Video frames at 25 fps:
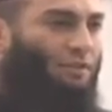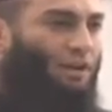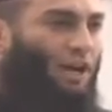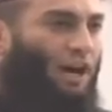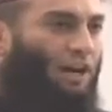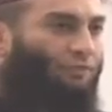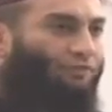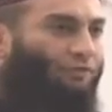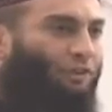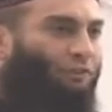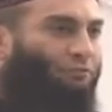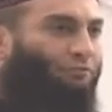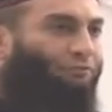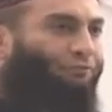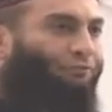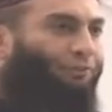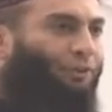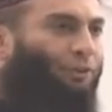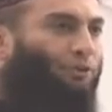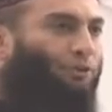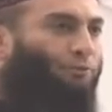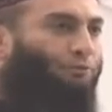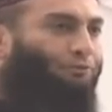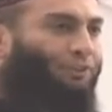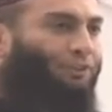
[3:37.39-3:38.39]
of the
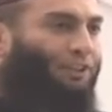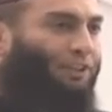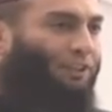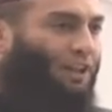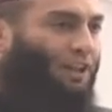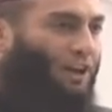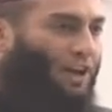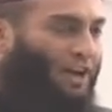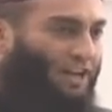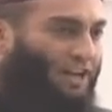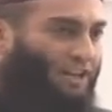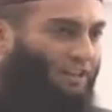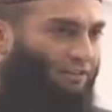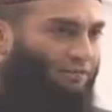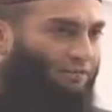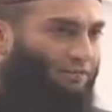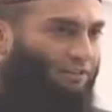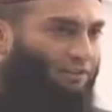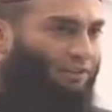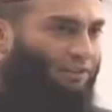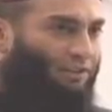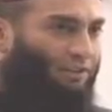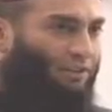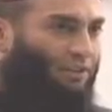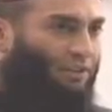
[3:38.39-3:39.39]
filthy
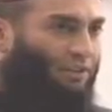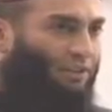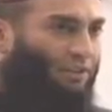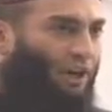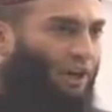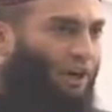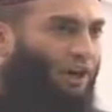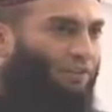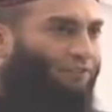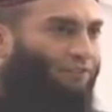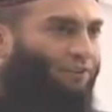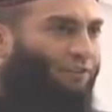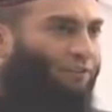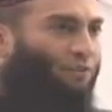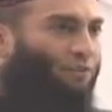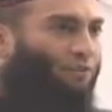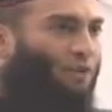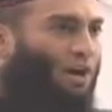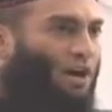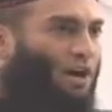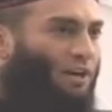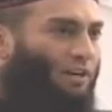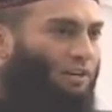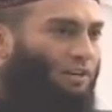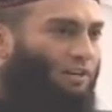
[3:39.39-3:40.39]
lives of the
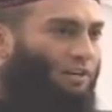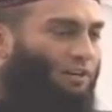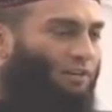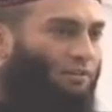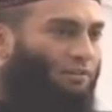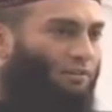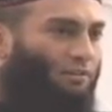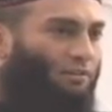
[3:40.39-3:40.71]
rock,